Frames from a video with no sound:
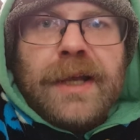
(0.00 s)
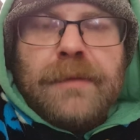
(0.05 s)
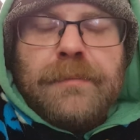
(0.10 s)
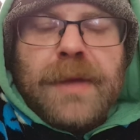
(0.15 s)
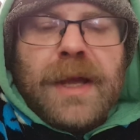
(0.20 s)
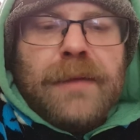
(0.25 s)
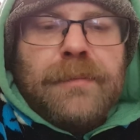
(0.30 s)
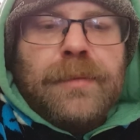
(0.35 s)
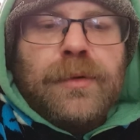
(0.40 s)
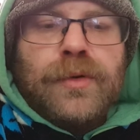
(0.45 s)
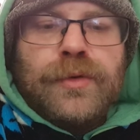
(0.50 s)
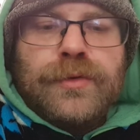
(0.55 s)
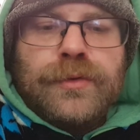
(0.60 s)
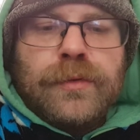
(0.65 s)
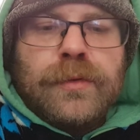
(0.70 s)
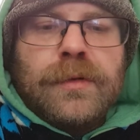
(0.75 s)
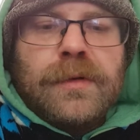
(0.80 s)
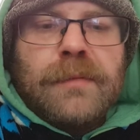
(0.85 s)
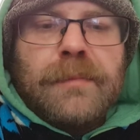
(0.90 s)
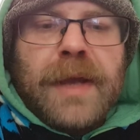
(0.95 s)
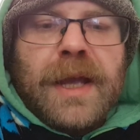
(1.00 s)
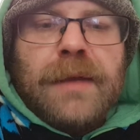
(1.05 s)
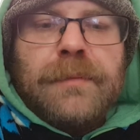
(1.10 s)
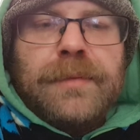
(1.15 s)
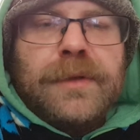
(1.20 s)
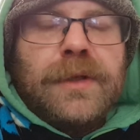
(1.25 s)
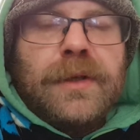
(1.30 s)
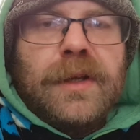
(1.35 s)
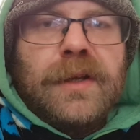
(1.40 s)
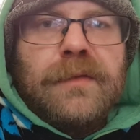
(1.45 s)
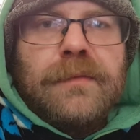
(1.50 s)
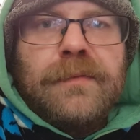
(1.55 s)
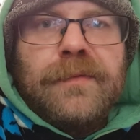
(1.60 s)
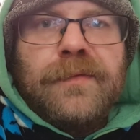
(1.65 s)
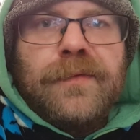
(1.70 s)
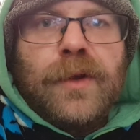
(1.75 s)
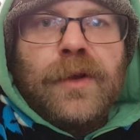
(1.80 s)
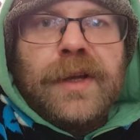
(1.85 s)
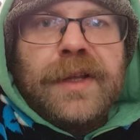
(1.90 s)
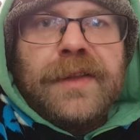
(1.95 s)
a map or draw a map, you can
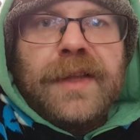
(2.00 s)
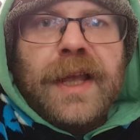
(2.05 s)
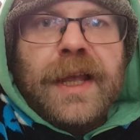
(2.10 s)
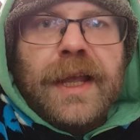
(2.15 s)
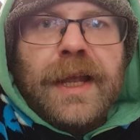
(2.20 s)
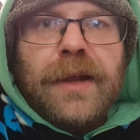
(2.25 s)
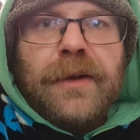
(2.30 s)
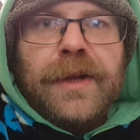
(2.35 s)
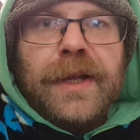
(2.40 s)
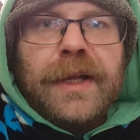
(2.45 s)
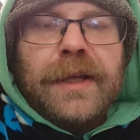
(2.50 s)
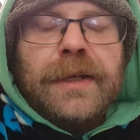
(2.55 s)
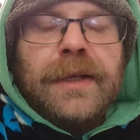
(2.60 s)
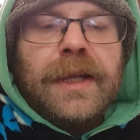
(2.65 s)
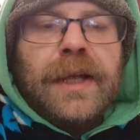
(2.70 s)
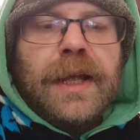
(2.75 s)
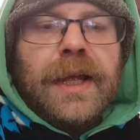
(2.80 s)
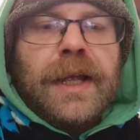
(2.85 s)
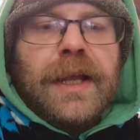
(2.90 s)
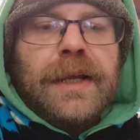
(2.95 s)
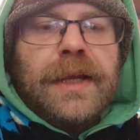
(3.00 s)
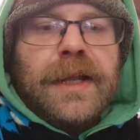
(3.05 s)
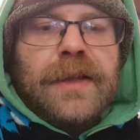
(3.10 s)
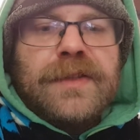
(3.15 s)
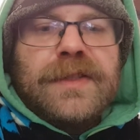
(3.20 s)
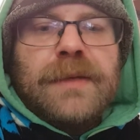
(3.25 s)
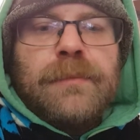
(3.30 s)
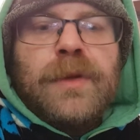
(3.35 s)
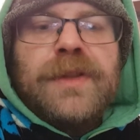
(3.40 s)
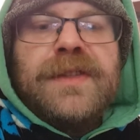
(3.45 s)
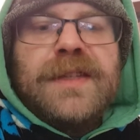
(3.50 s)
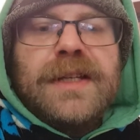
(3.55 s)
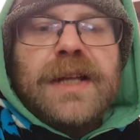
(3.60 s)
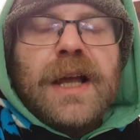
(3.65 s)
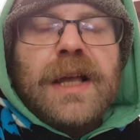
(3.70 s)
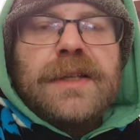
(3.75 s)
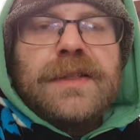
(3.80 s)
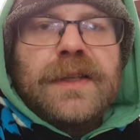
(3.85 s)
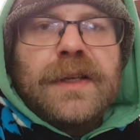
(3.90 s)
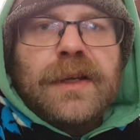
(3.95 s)
fly in that area. Now, someone did
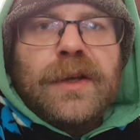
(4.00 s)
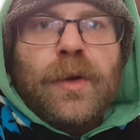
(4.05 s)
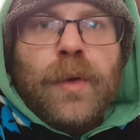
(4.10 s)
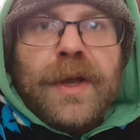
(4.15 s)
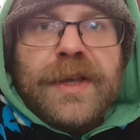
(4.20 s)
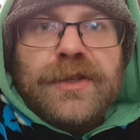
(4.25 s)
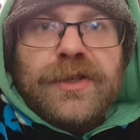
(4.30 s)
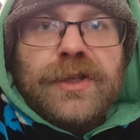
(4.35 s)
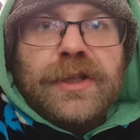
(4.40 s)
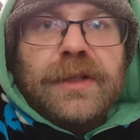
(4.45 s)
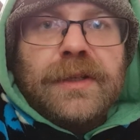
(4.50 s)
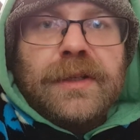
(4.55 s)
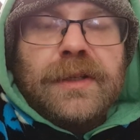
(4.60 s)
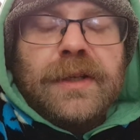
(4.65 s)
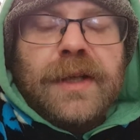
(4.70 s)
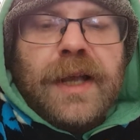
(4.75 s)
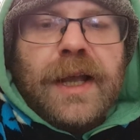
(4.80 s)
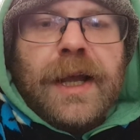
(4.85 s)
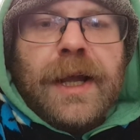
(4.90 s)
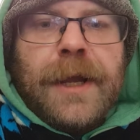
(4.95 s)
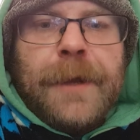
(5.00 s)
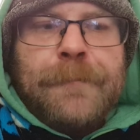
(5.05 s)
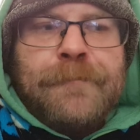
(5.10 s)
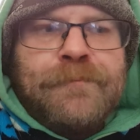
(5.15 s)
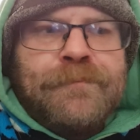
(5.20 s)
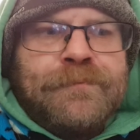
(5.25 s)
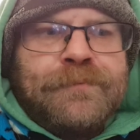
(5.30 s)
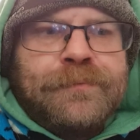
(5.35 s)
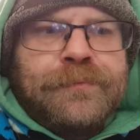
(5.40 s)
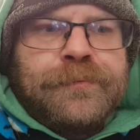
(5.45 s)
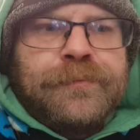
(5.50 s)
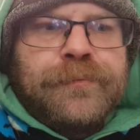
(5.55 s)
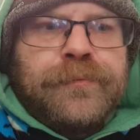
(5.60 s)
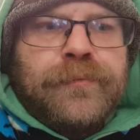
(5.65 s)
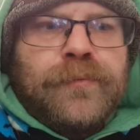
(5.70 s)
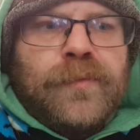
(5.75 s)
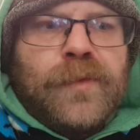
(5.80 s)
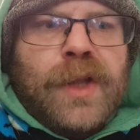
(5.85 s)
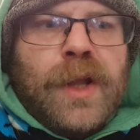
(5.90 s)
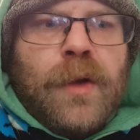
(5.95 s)
ask a question,
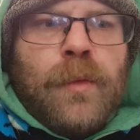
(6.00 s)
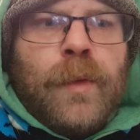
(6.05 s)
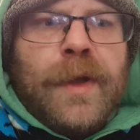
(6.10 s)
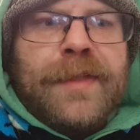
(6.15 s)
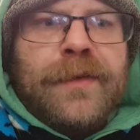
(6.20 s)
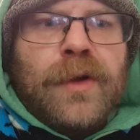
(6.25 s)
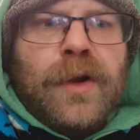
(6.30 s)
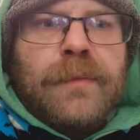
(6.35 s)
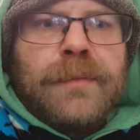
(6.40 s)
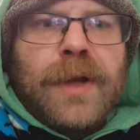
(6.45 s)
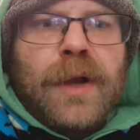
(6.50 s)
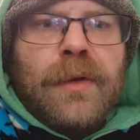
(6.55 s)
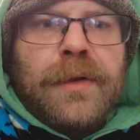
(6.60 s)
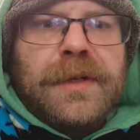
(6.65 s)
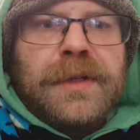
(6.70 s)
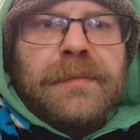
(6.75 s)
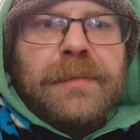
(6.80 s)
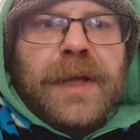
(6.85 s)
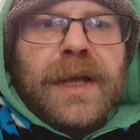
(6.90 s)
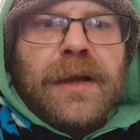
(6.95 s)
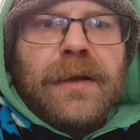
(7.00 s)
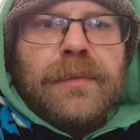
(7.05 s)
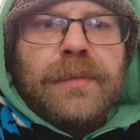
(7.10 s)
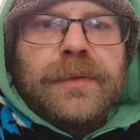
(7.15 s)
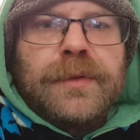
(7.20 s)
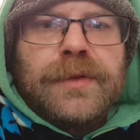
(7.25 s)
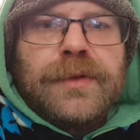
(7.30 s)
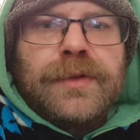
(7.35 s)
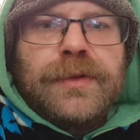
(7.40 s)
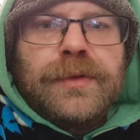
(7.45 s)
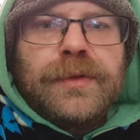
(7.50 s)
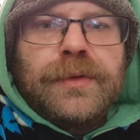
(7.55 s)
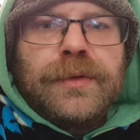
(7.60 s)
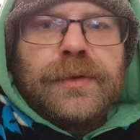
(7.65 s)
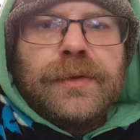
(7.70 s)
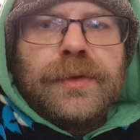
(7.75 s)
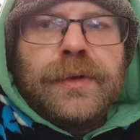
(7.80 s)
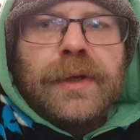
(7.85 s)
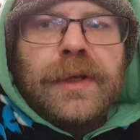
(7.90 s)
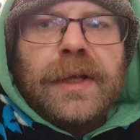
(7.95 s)
whether I'm going to be able
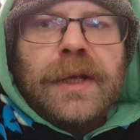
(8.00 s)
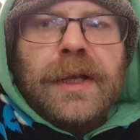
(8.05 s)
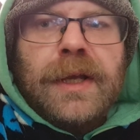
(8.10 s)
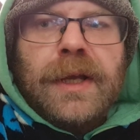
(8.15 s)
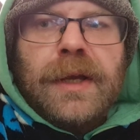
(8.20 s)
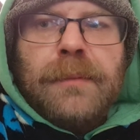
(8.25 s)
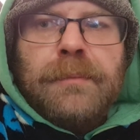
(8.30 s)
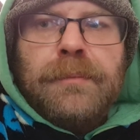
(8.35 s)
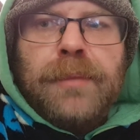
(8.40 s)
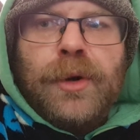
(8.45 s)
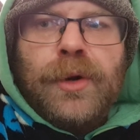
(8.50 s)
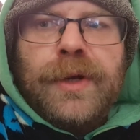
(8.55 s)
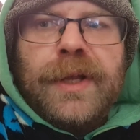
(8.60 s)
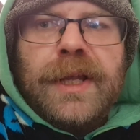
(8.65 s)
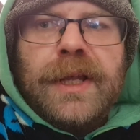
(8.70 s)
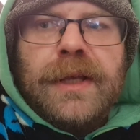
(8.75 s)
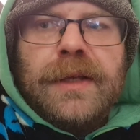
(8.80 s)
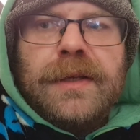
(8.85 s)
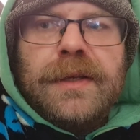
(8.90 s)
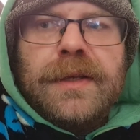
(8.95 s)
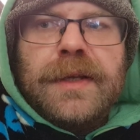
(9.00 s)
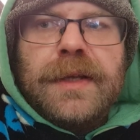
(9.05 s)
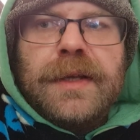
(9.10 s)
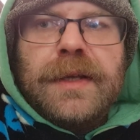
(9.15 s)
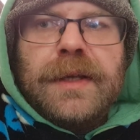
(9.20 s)
to put in